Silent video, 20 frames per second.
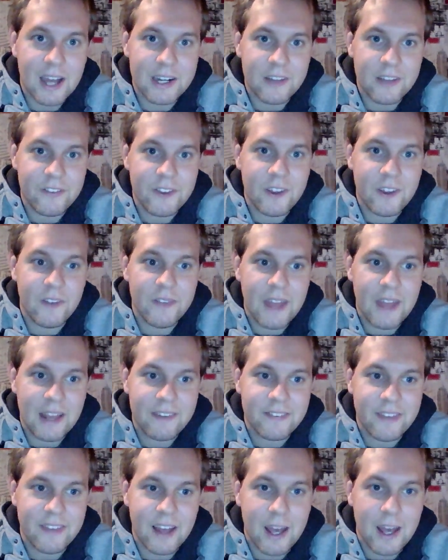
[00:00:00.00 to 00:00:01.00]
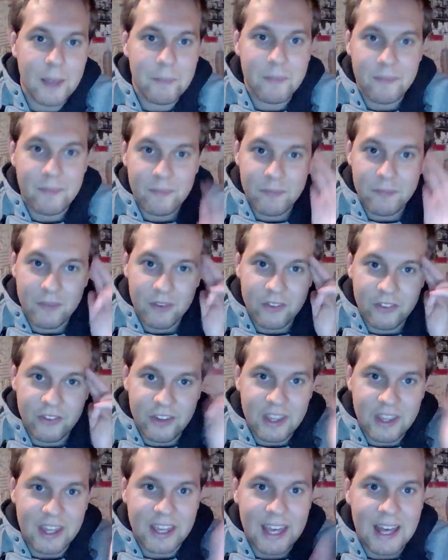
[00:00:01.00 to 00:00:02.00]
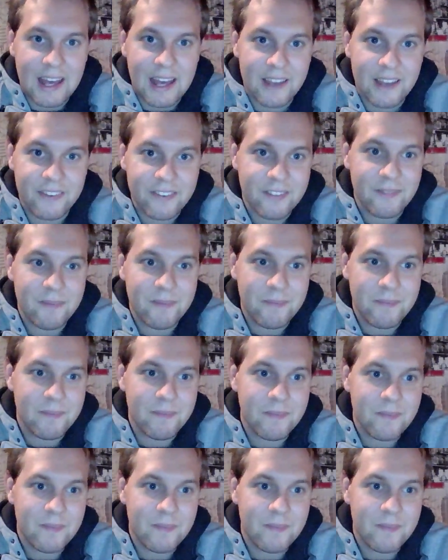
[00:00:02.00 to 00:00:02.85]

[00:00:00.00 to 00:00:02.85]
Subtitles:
and until next time, see you guys.